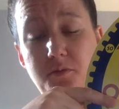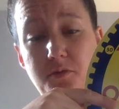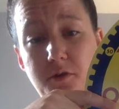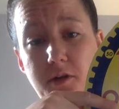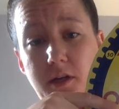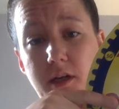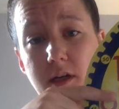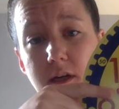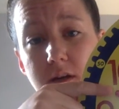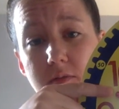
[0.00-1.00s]

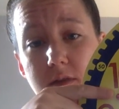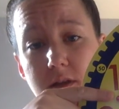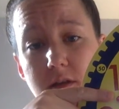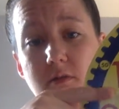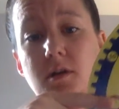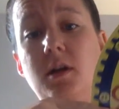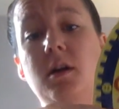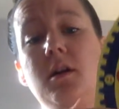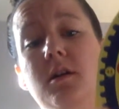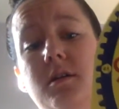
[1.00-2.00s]
bring it with you.
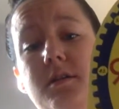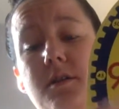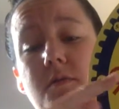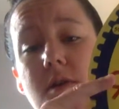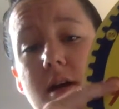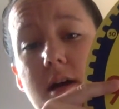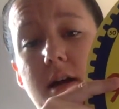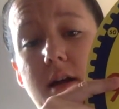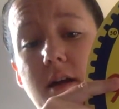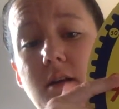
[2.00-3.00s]
So
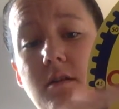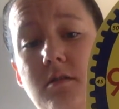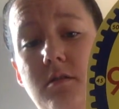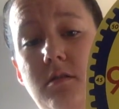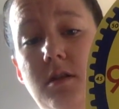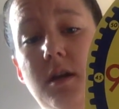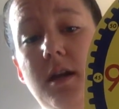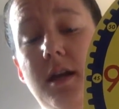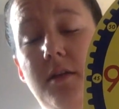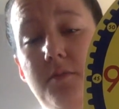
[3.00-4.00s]
9,
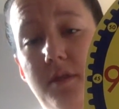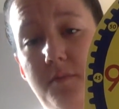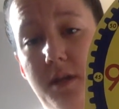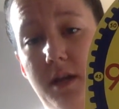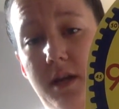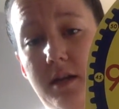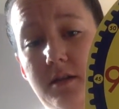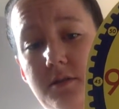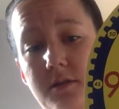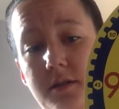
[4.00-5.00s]
and when the minute hand
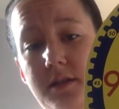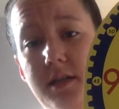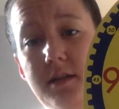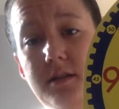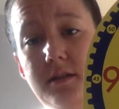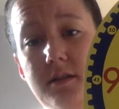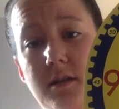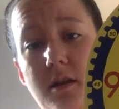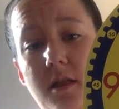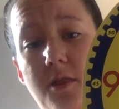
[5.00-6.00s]
is on the 6,
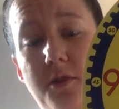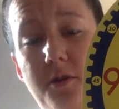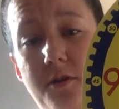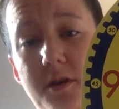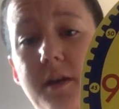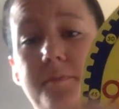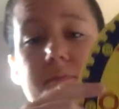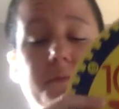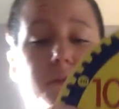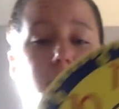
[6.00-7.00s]
30.
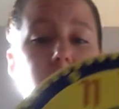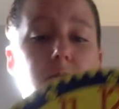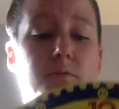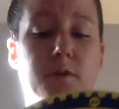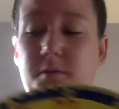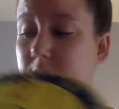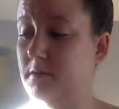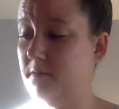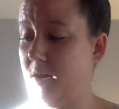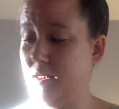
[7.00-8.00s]
So if we were to
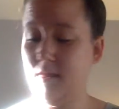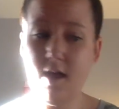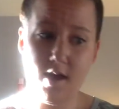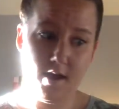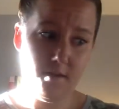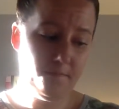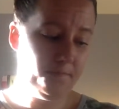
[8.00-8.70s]
write that,